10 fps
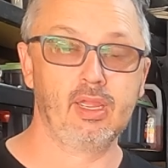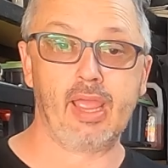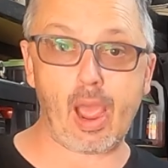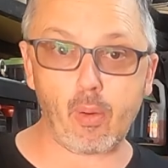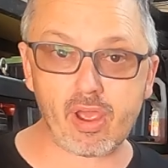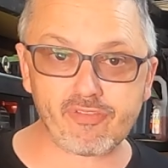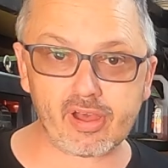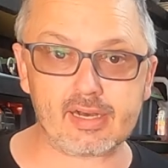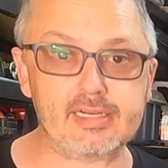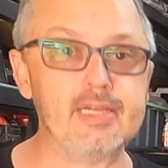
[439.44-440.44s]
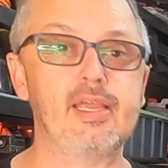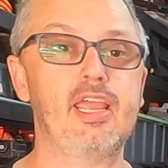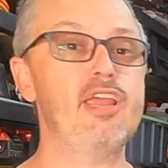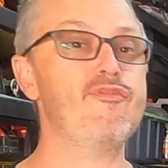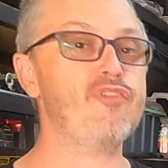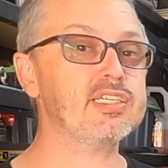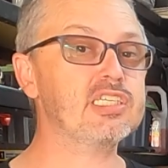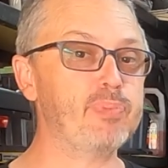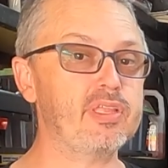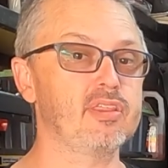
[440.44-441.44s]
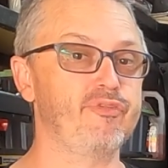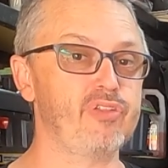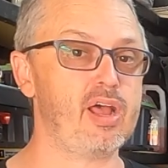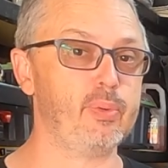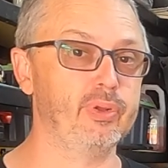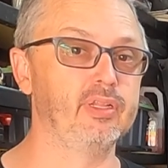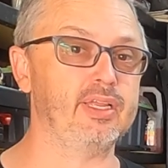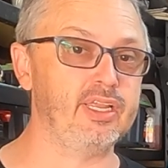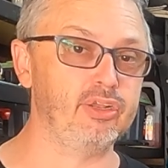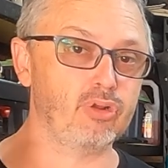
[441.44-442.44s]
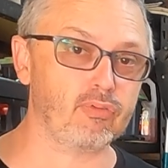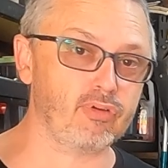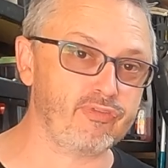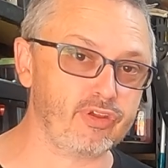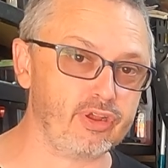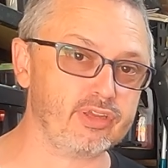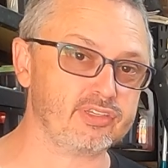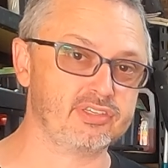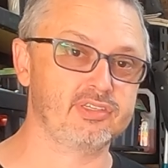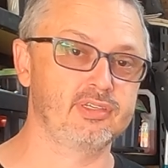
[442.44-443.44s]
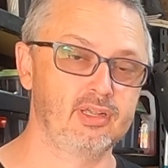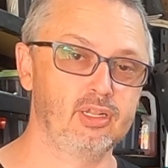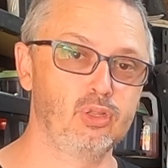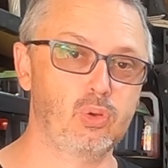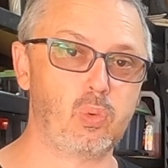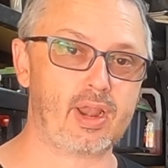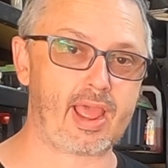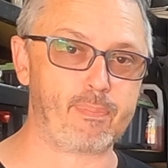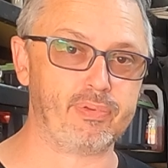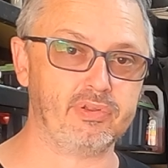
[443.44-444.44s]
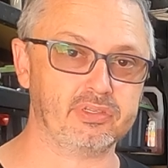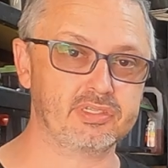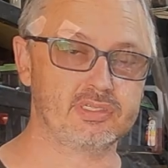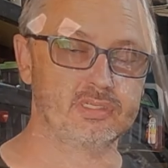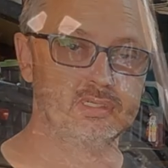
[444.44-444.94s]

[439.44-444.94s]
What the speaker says: However, if I spin the flywheel in reverse, look what happens.